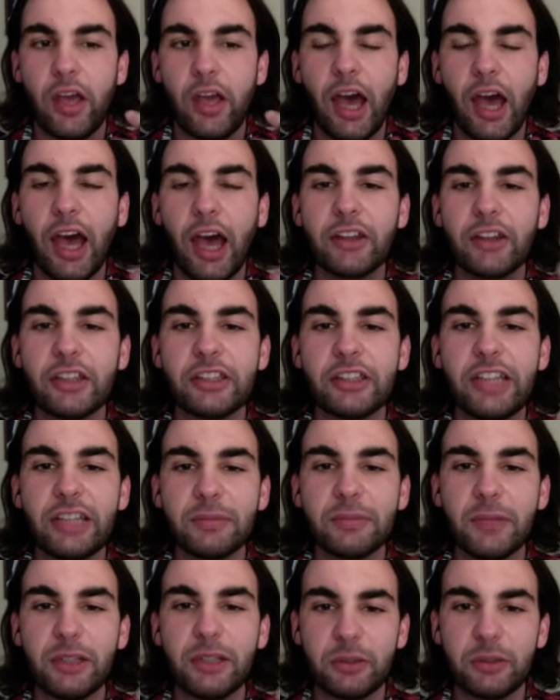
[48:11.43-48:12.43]
I think that's
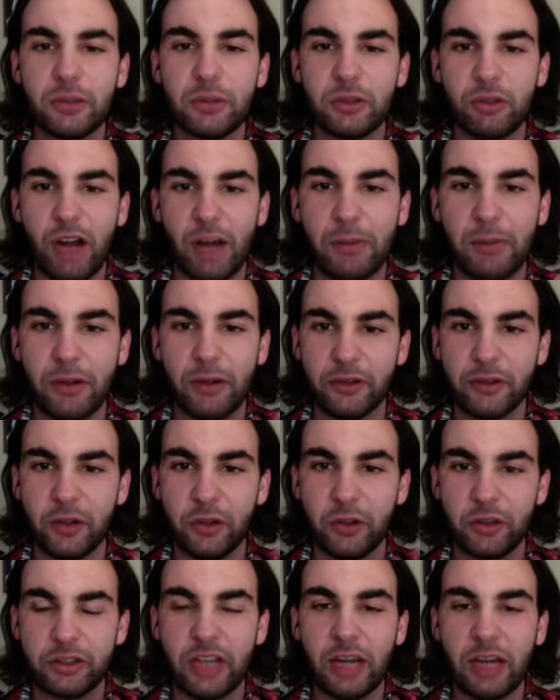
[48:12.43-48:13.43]
my thing with Crockpot of
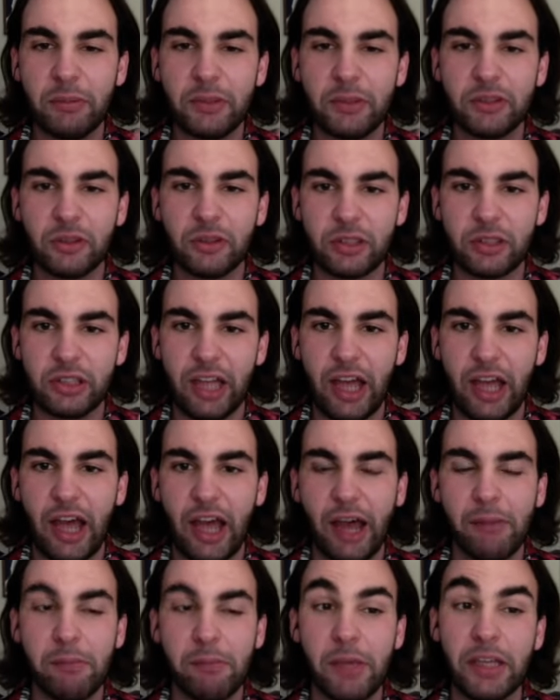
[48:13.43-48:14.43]
Gold. It's got to be something that
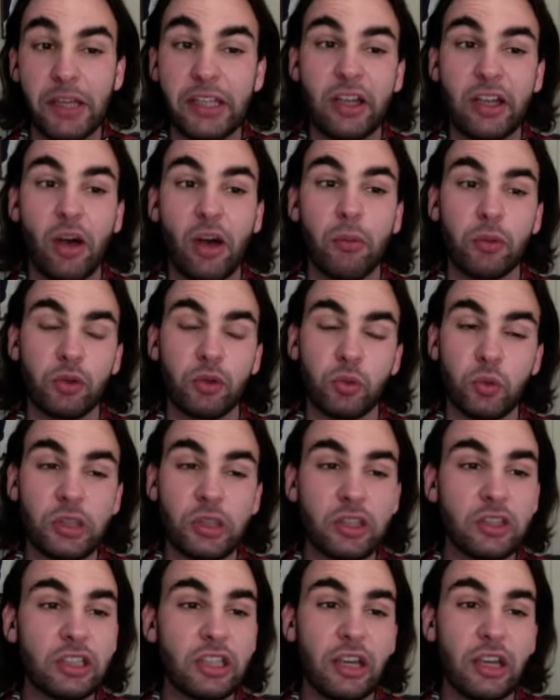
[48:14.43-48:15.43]
I'm making almost
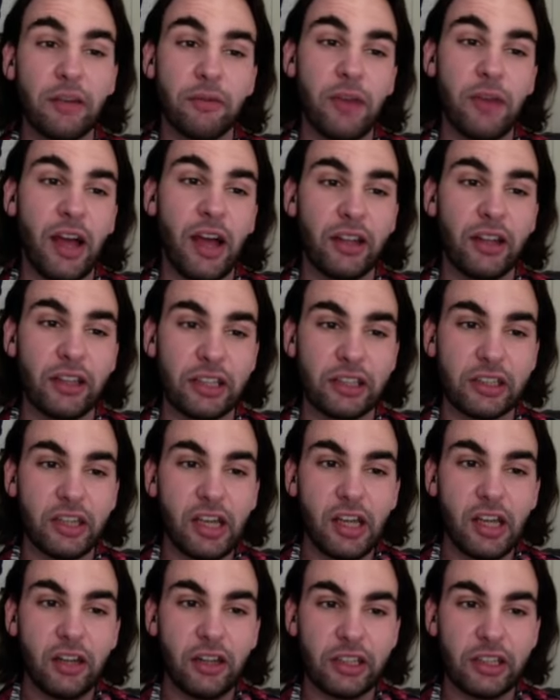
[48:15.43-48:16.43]
weekly, if not
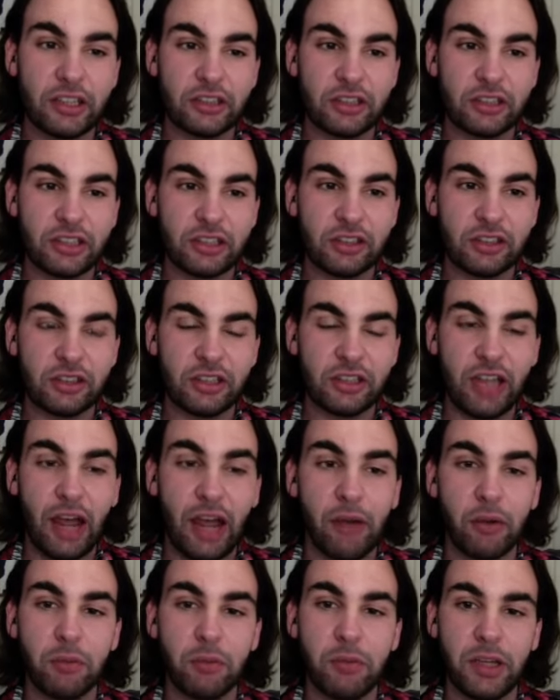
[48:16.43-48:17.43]
it's something I
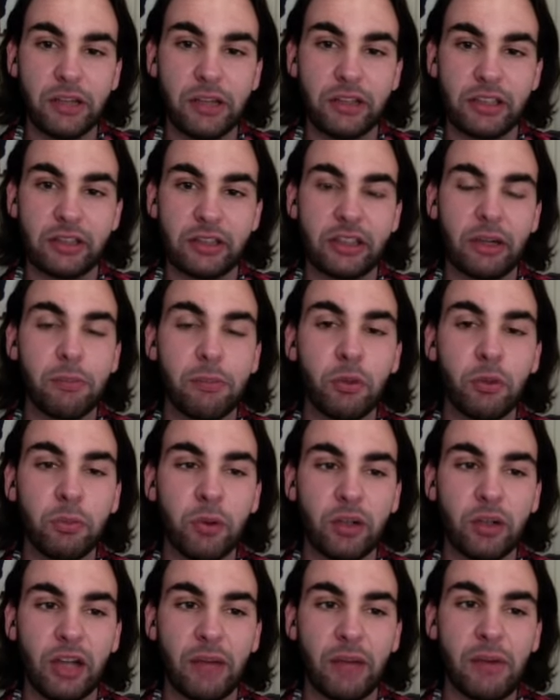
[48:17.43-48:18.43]
would make like a pulled
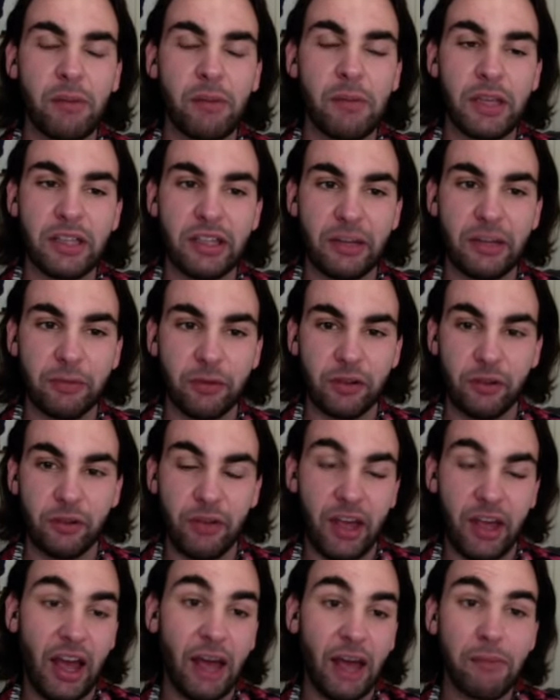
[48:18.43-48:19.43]
pork. I'm not making that for an
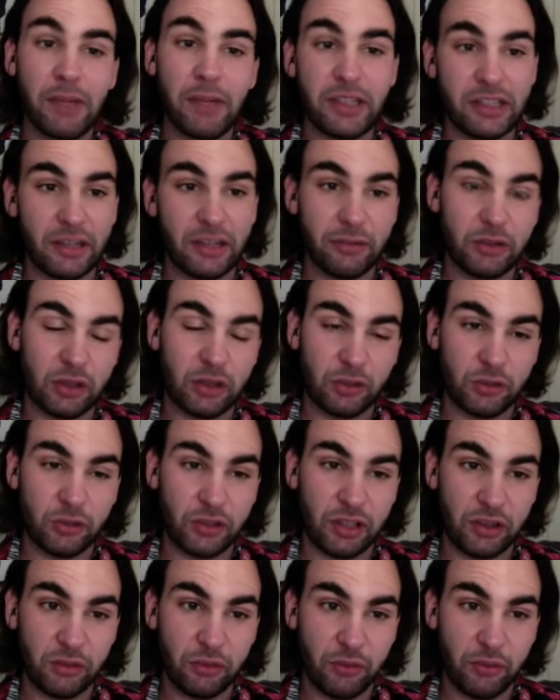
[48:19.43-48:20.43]
event. I'm making that just for
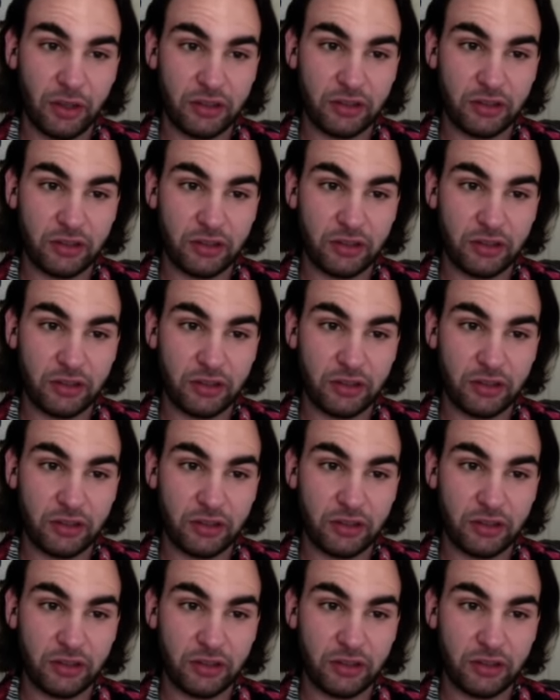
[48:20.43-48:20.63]
dinner for myself.